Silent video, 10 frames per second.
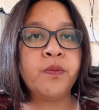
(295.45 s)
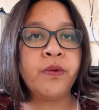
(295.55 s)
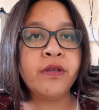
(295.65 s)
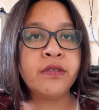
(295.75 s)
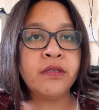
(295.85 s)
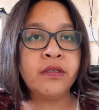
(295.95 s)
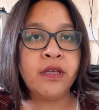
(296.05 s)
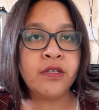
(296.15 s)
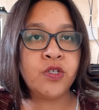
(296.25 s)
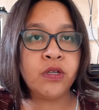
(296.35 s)

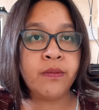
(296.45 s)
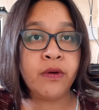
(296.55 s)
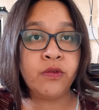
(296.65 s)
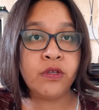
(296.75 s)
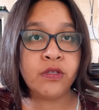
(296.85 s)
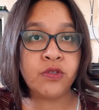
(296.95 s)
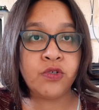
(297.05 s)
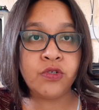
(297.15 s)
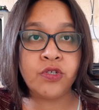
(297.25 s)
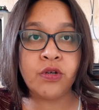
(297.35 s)
presentation about the
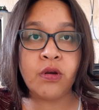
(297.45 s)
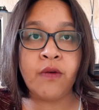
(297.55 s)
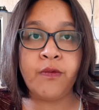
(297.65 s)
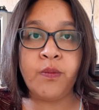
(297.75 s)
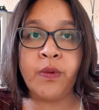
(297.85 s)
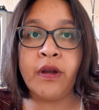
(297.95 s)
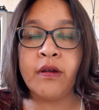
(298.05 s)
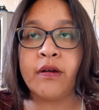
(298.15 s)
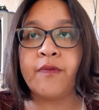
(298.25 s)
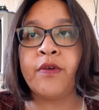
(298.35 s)
structure of a
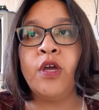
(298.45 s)
paragraph.